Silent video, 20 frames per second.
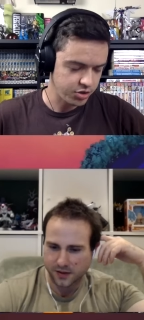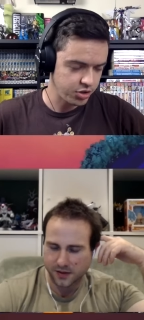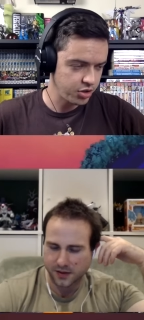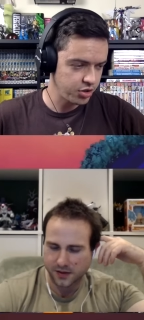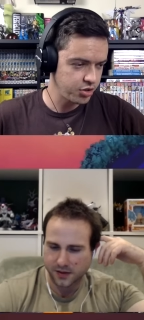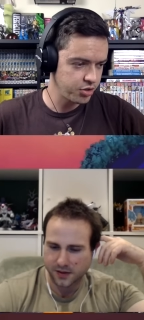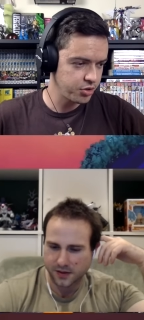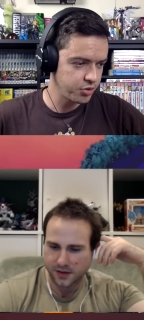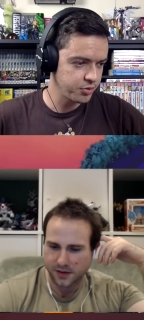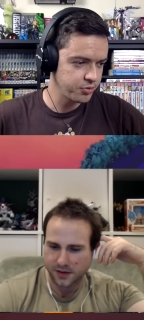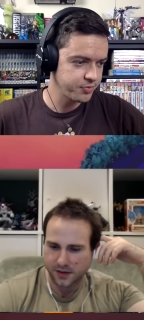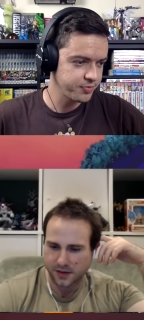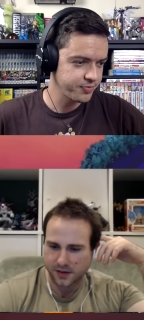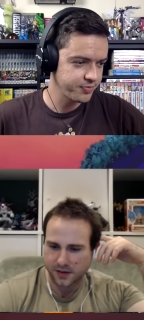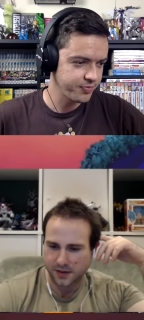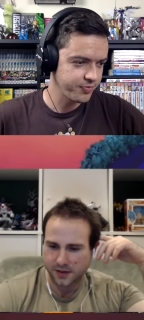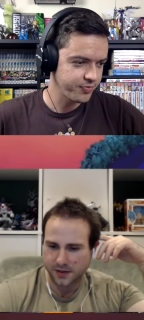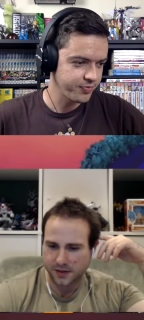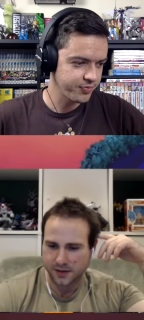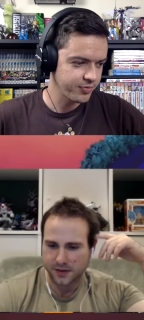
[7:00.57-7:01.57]
Speaker 1: 2.
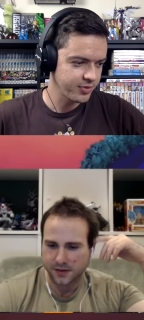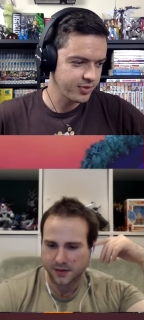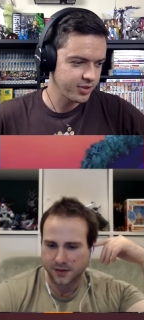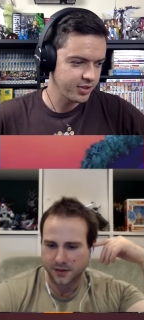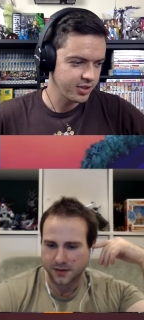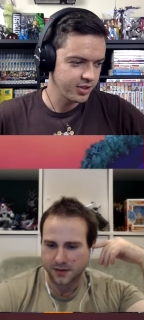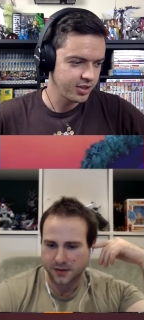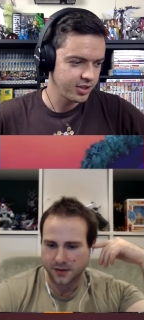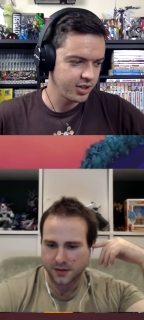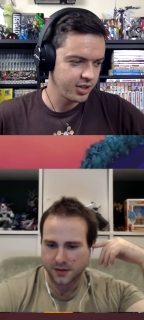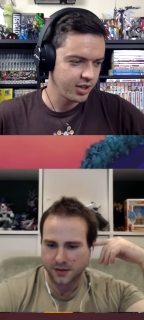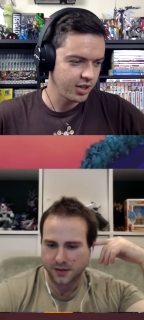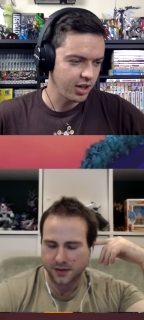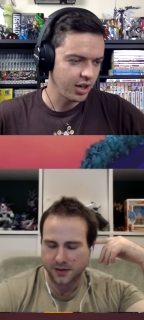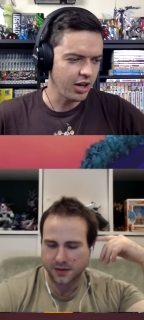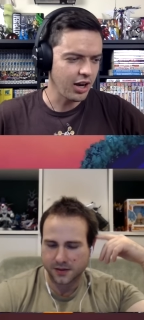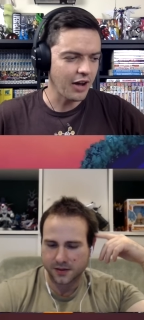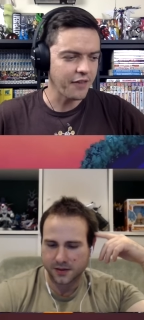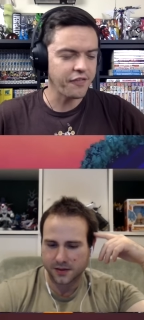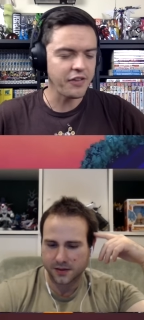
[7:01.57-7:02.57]

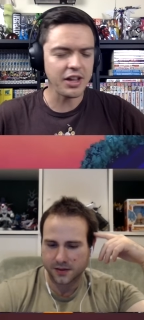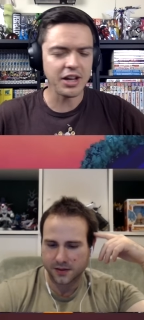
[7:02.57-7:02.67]
You know, I feel